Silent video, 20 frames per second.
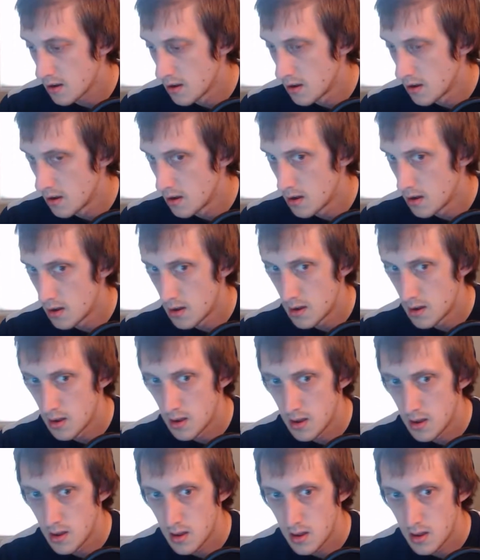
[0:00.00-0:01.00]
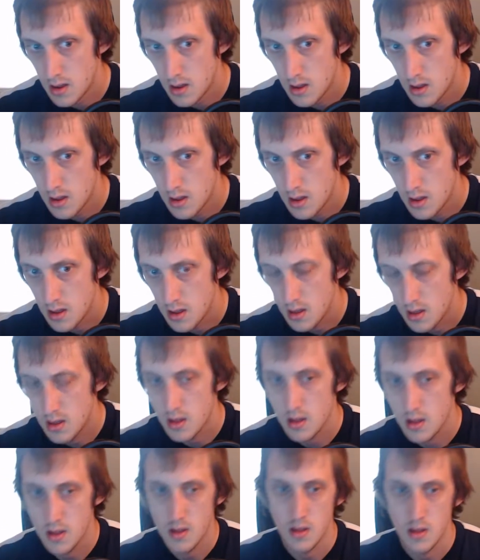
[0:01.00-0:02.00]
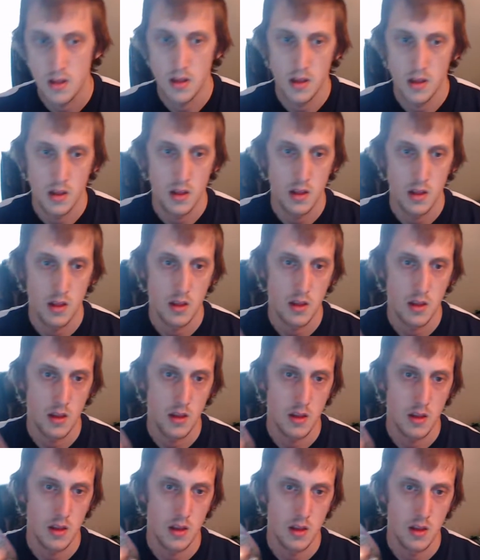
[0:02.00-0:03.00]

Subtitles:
Nothing is said.